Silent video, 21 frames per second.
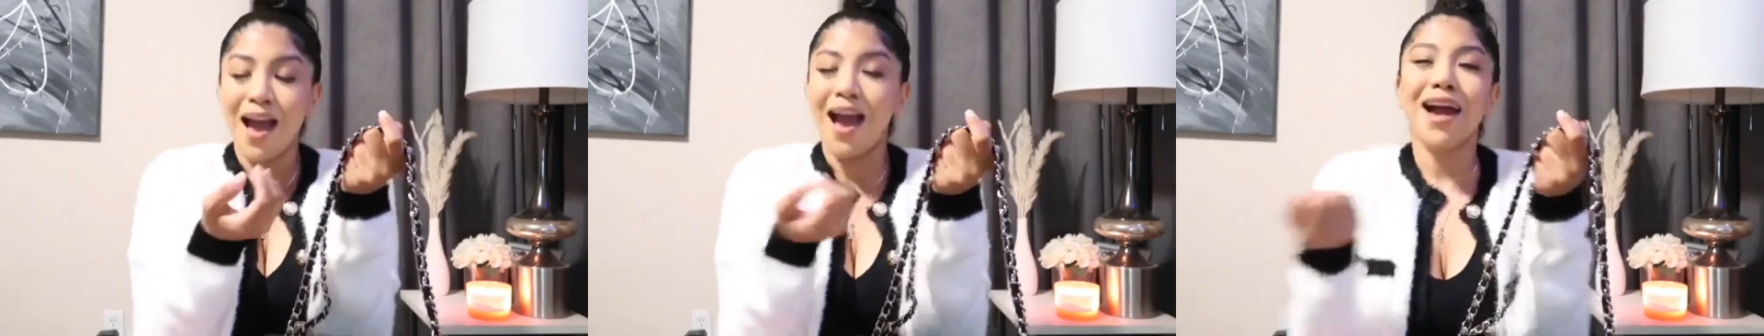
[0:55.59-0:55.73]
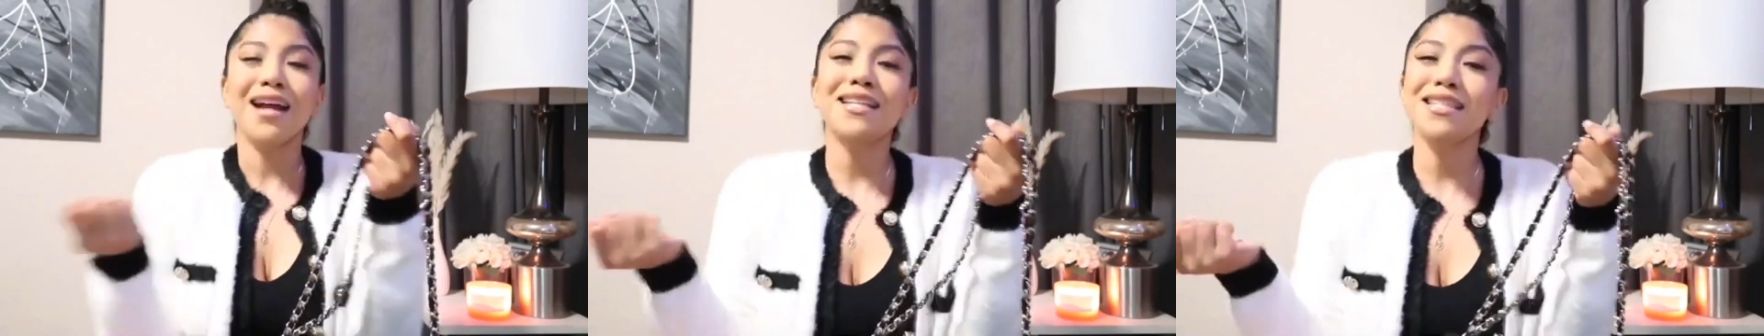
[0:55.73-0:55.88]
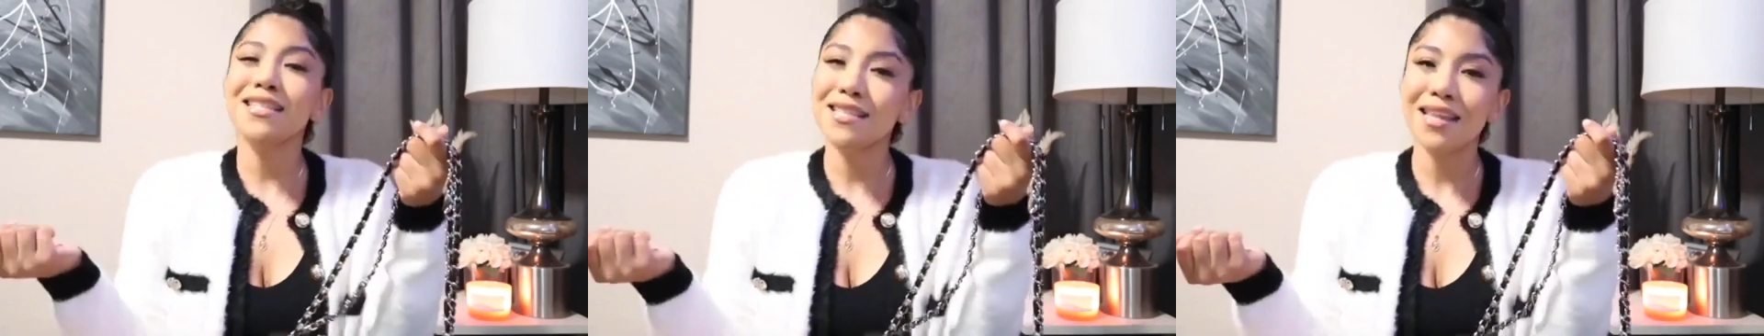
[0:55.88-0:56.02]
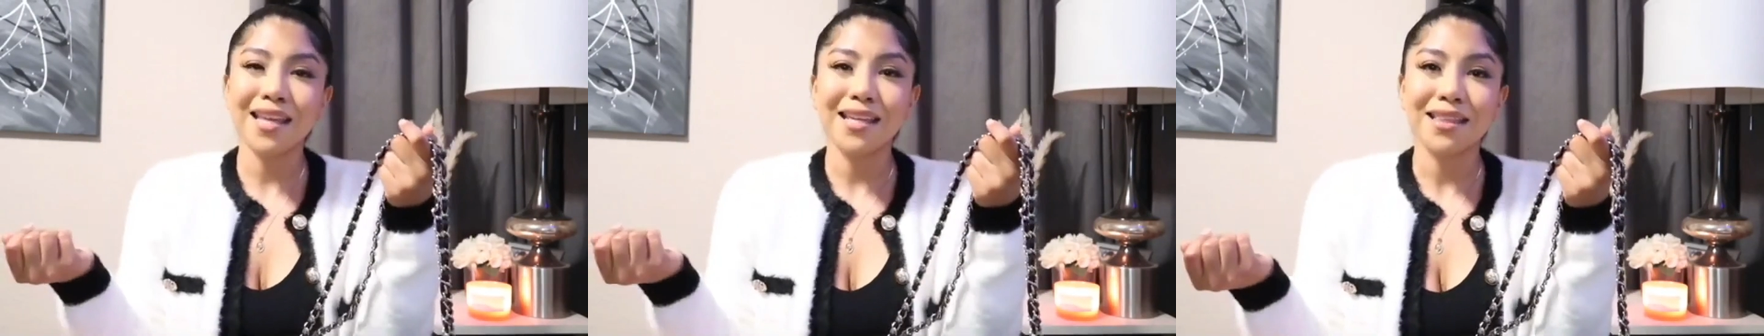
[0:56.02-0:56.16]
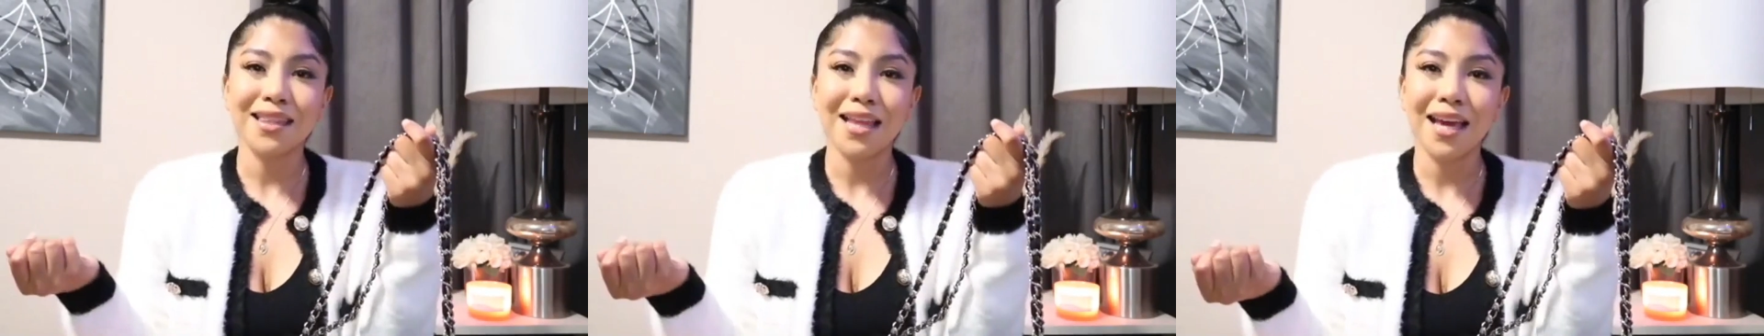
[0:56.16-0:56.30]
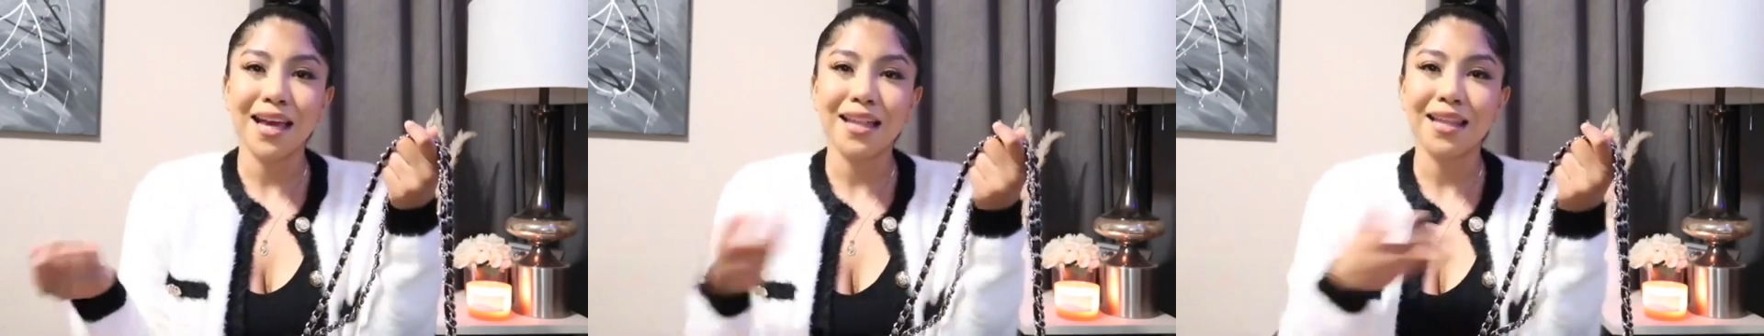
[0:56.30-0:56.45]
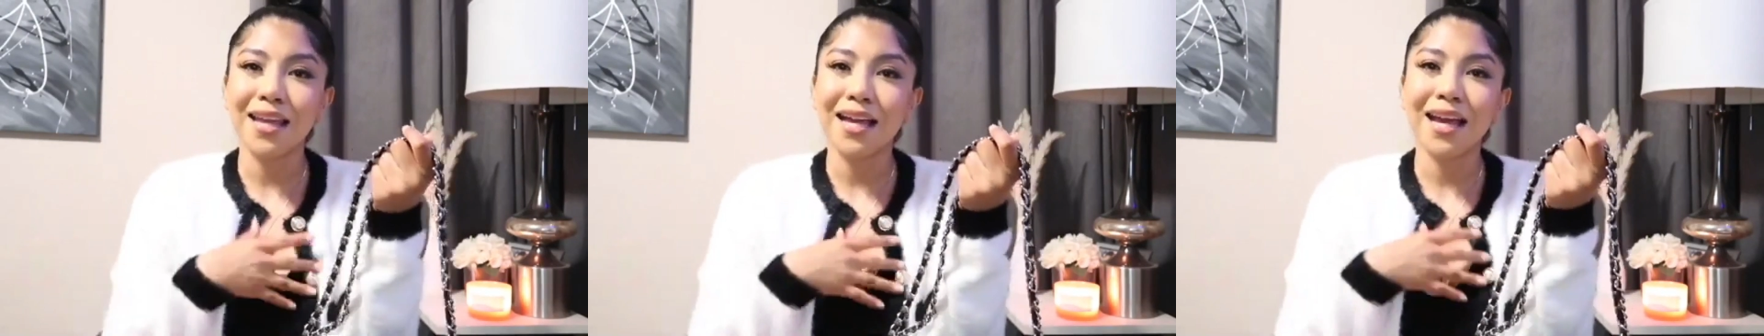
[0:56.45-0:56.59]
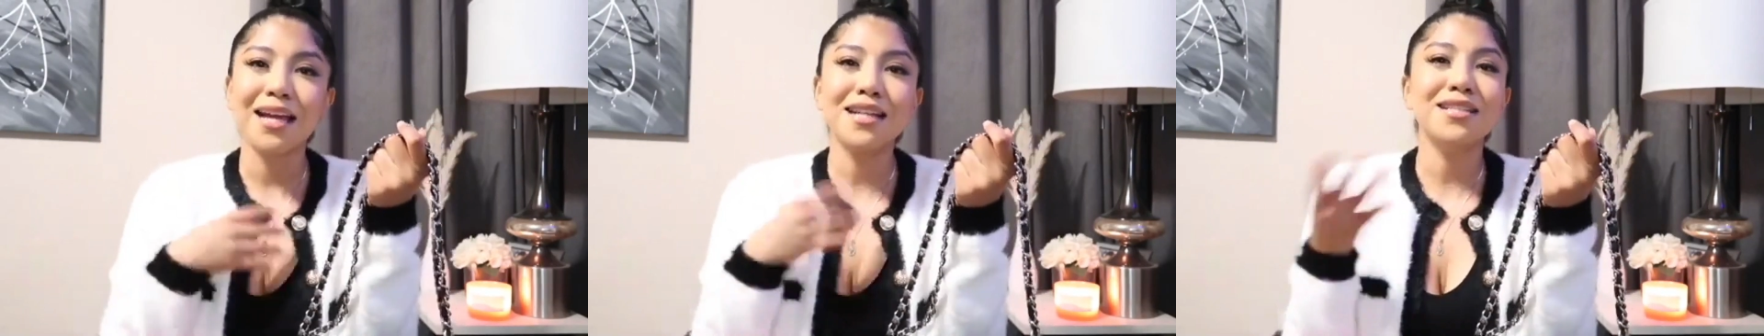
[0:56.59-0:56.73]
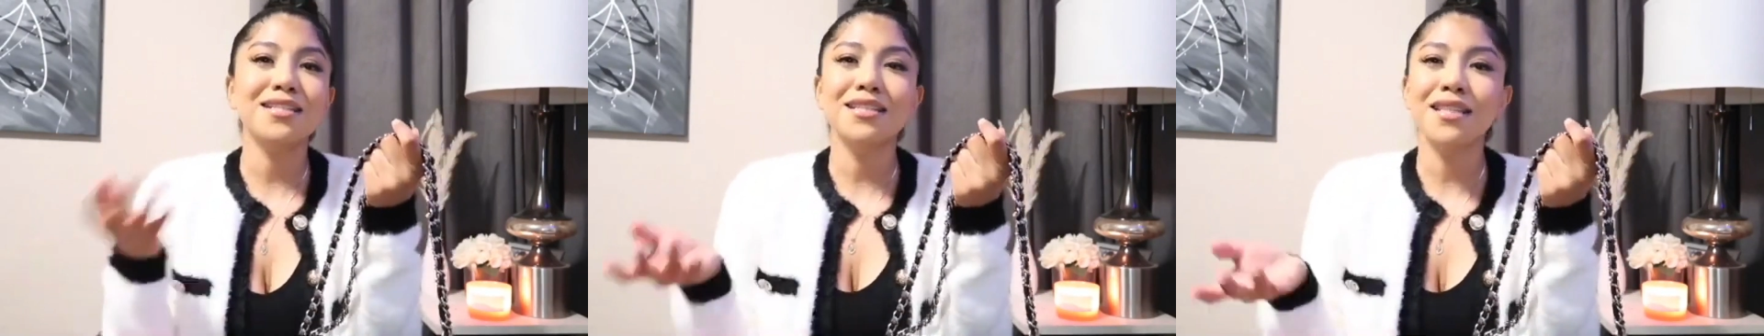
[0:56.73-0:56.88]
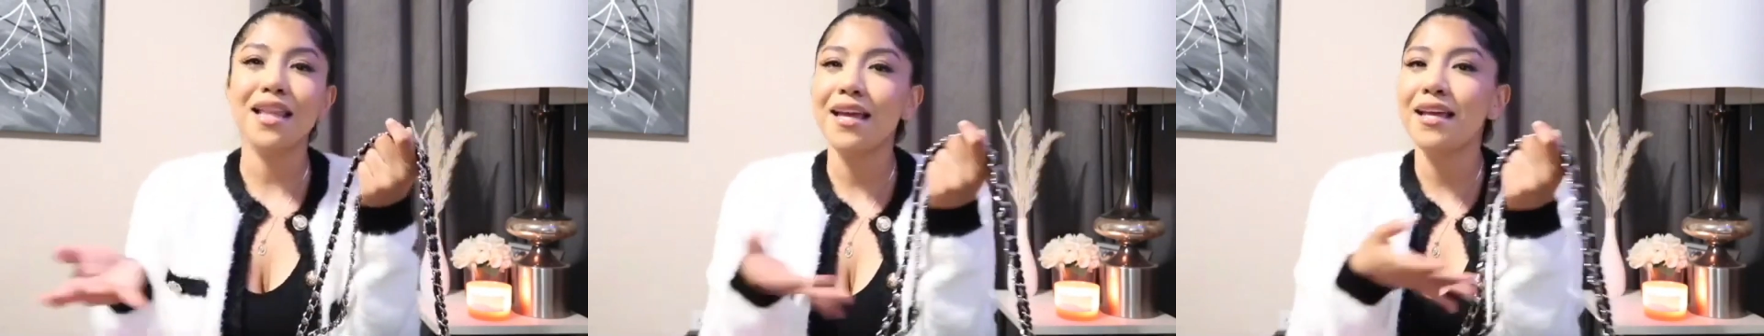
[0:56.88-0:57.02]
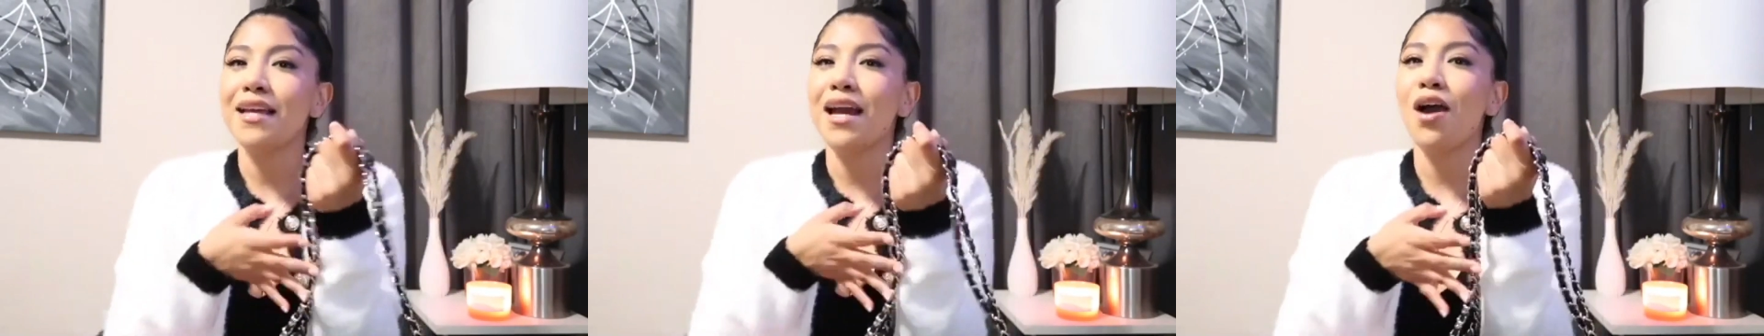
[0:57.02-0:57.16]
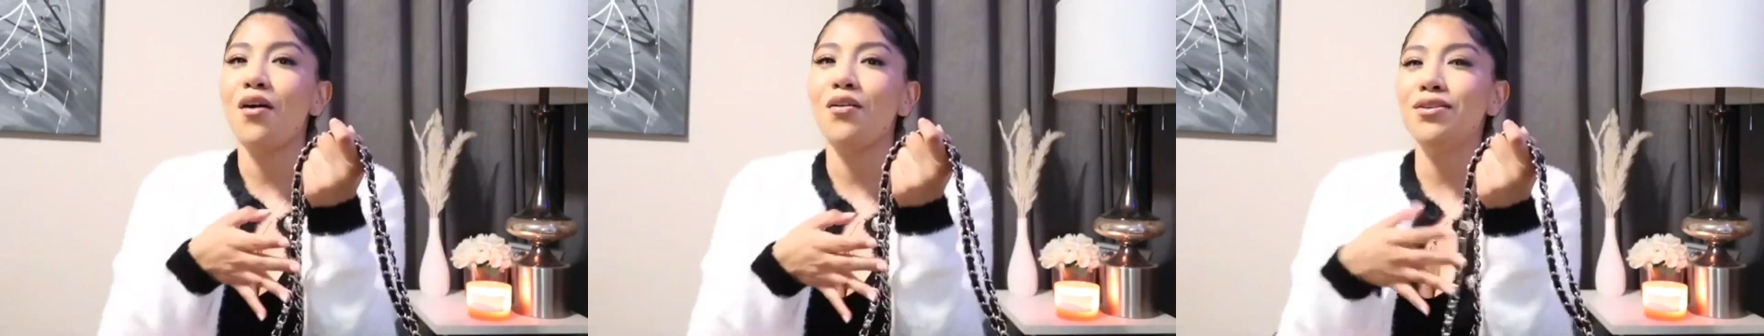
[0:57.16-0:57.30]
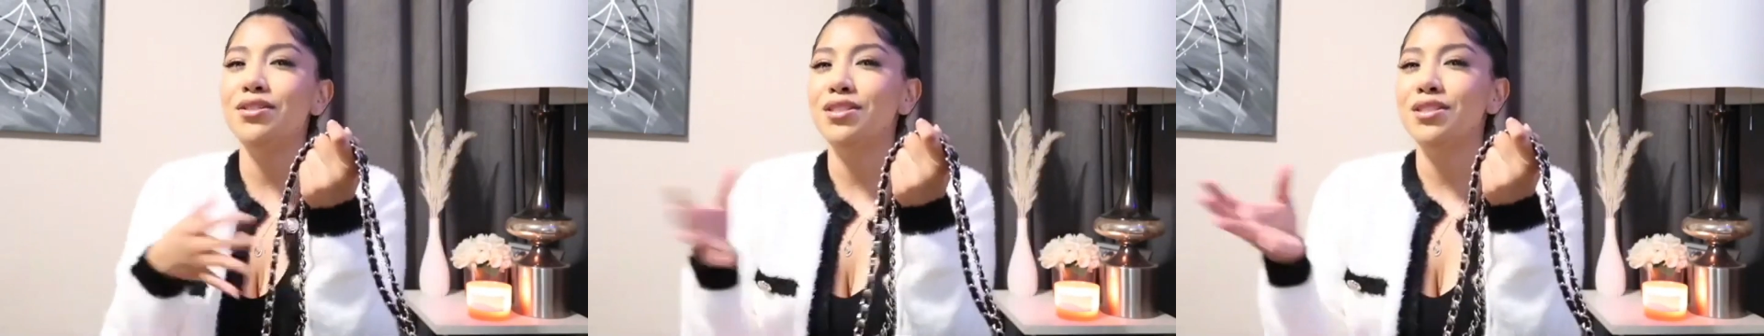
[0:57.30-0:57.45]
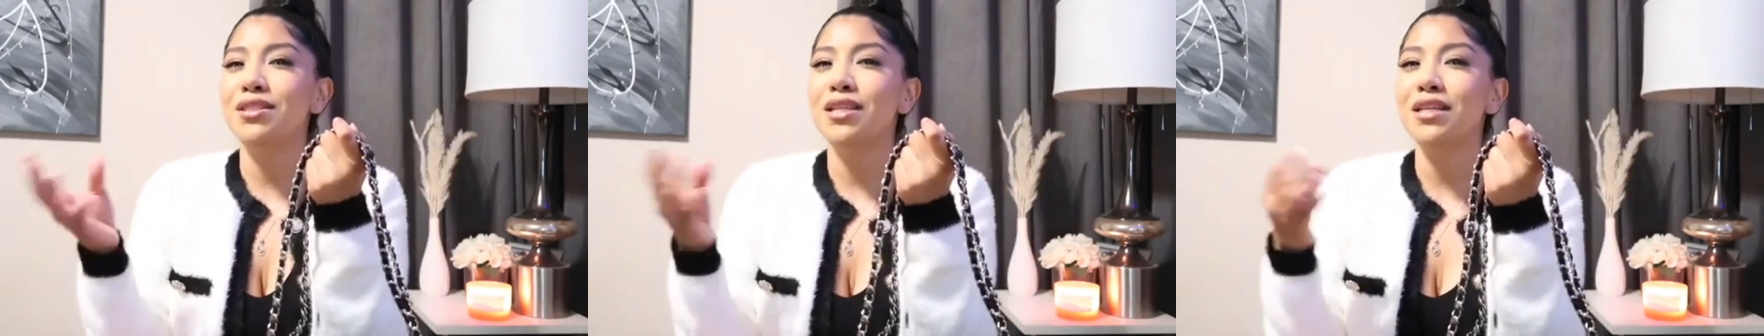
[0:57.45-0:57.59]
I just like that. Like, I just like how
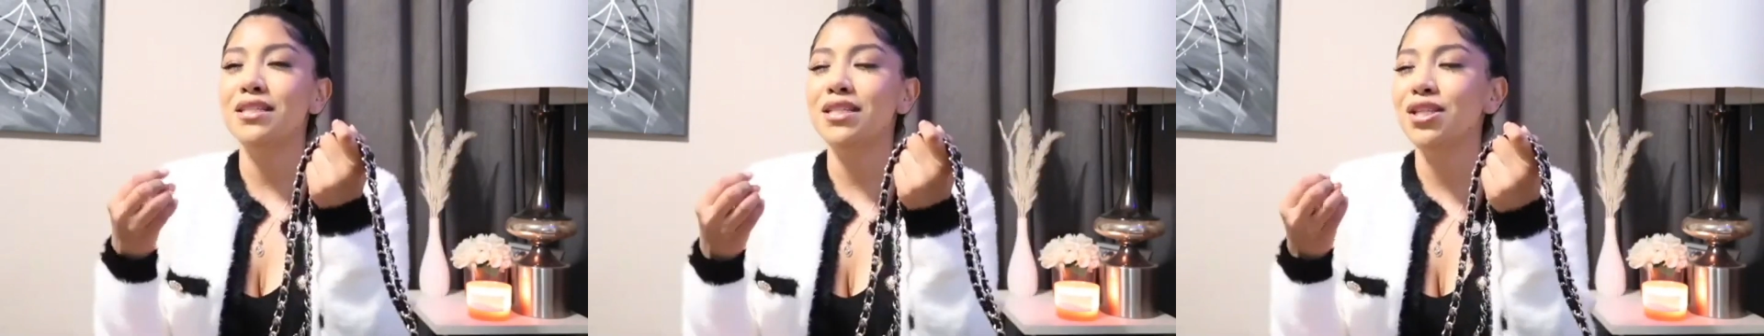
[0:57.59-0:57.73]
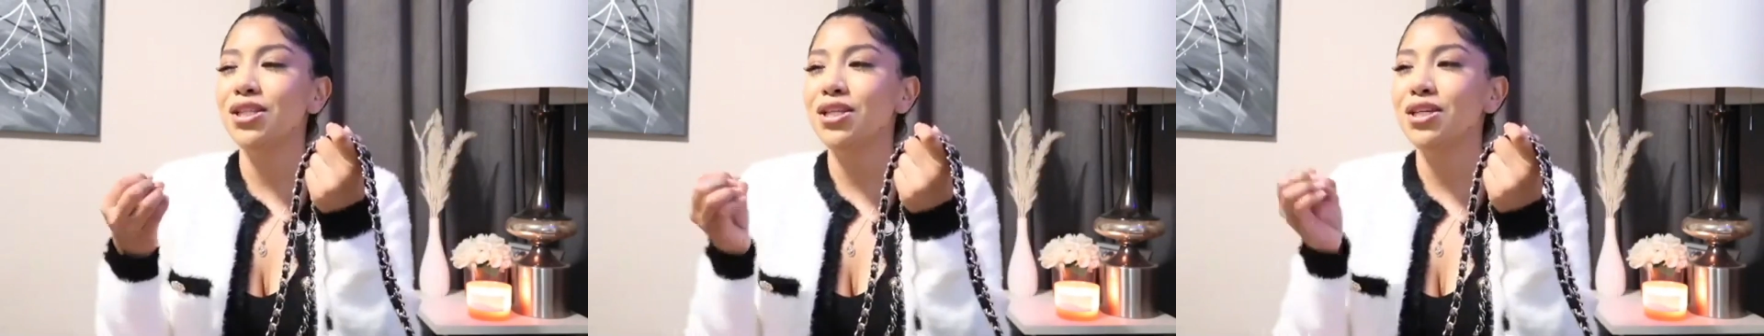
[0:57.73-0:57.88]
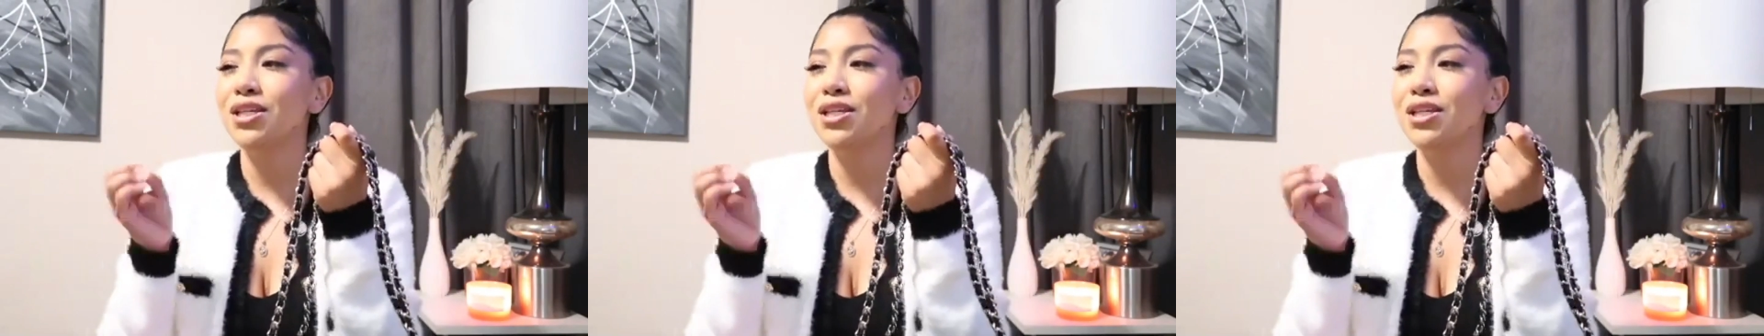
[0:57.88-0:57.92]
it just doesn't